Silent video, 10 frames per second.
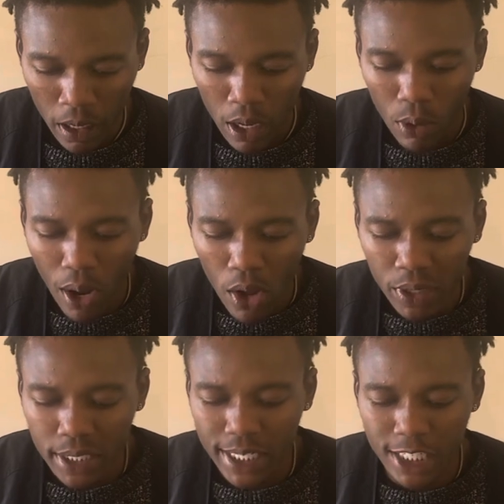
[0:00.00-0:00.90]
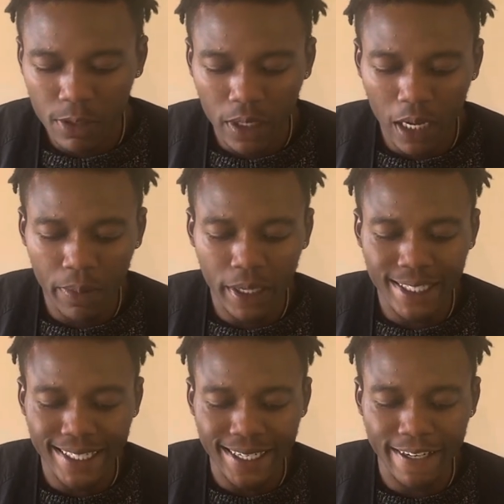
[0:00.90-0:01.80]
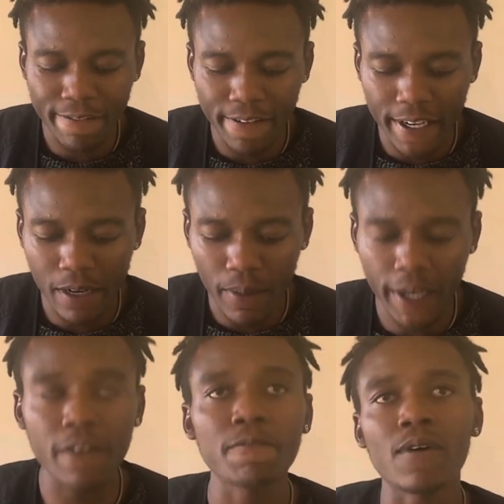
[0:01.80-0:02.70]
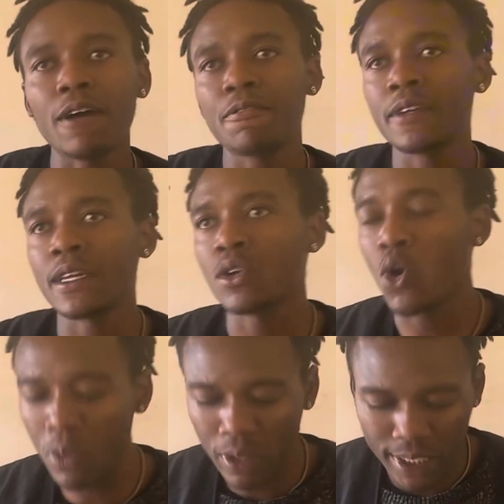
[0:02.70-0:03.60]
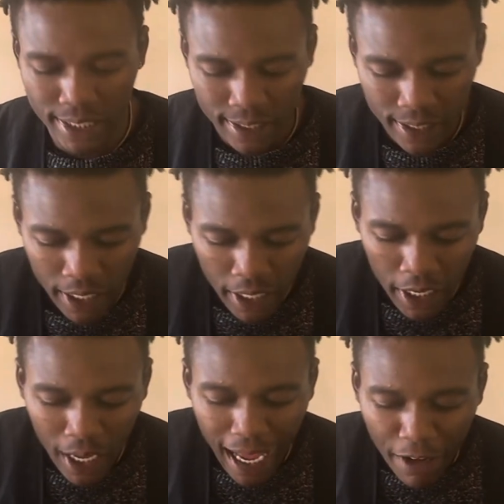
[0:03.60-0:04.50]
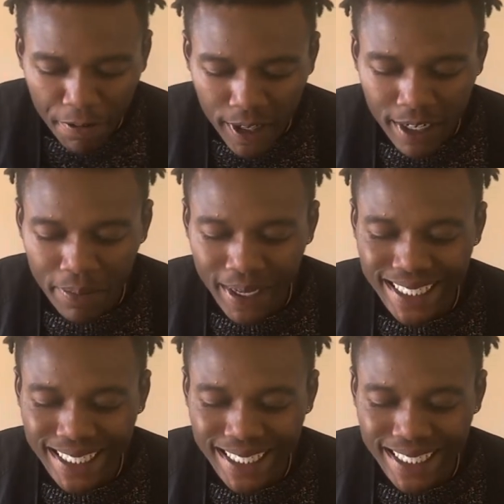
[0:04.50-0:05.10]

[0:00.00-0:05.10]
While India has become a significant market for African commodities, Africa remains